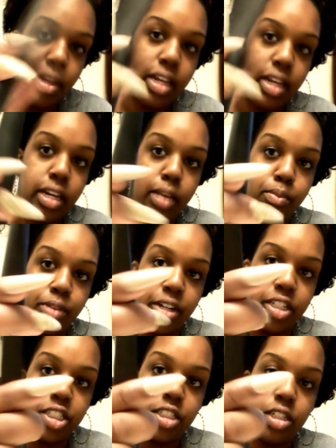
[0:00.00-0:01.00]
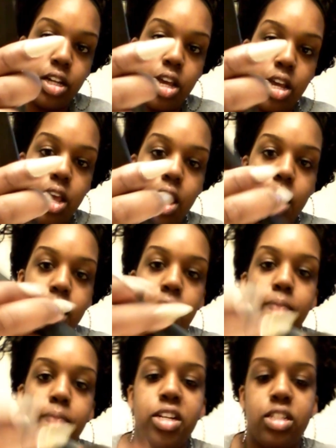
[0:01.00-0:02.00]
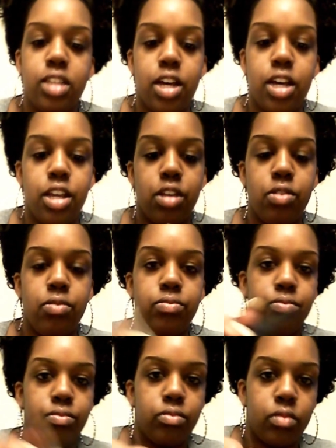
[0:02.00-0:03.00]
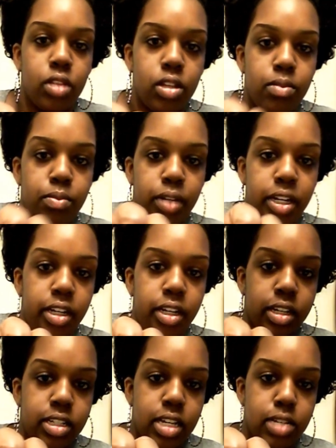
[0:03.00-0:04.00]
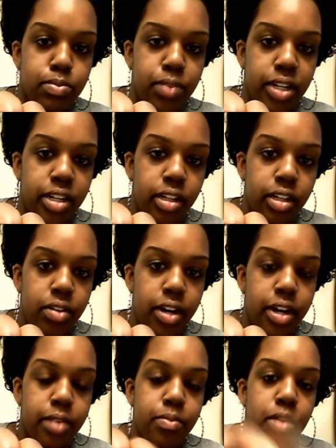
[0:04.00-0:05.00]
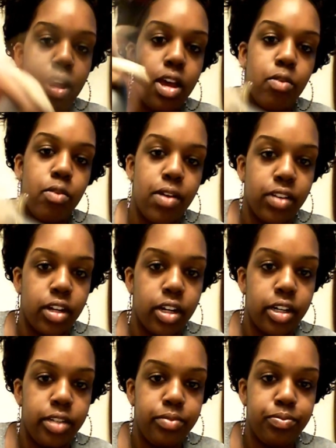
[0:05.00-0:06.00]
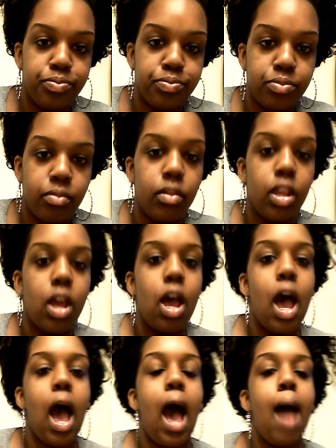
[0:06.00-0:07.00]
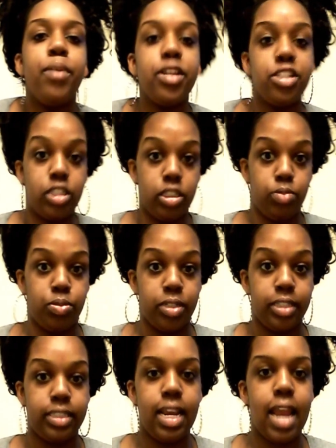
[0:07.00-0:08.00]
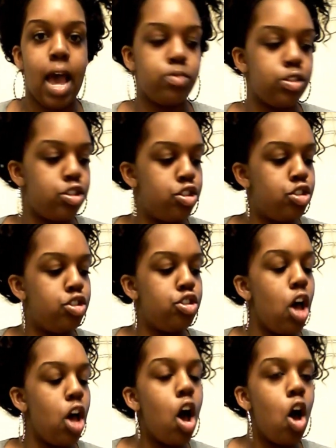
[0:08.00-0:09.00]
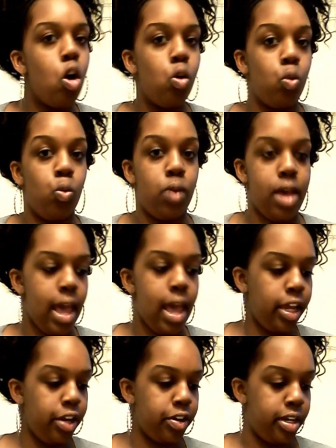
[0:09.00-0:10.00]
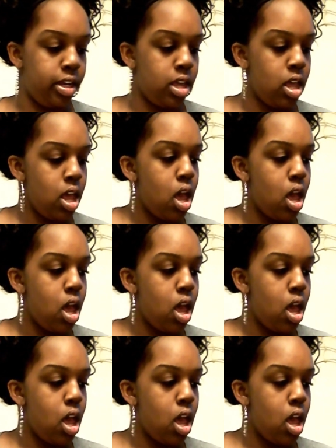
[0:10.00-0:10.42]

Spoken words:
blending brush. Now let me just tell you, blending, it says blending on there, Revlon. I purchased this brush and I was so angry